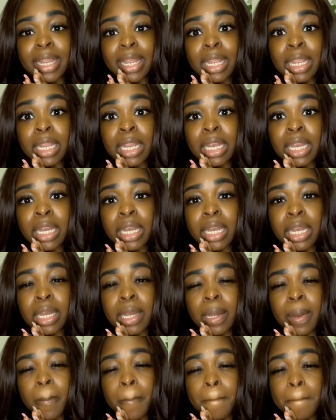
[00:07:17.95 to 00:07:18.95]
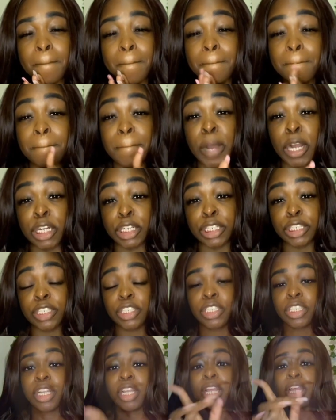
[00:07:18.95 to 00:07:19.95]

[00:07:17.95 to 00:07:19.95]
in March.